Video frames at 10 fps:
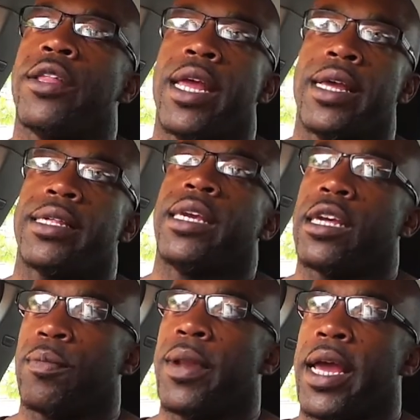on that
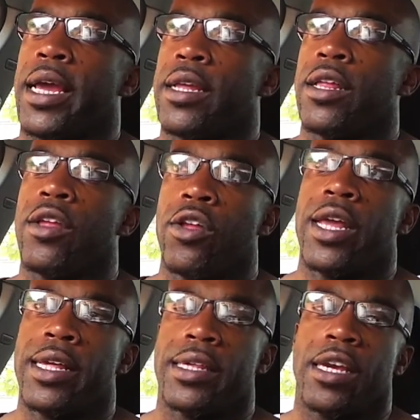six plate
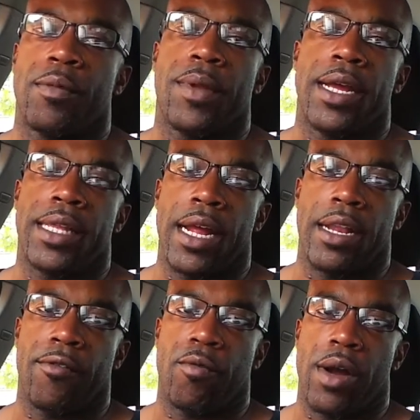
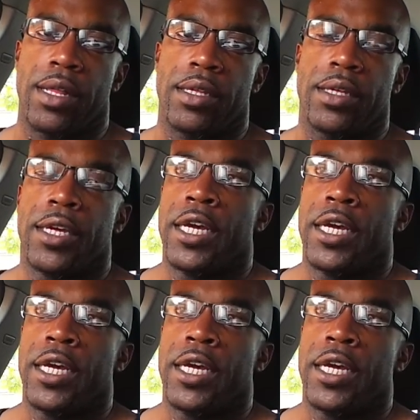deadlift once.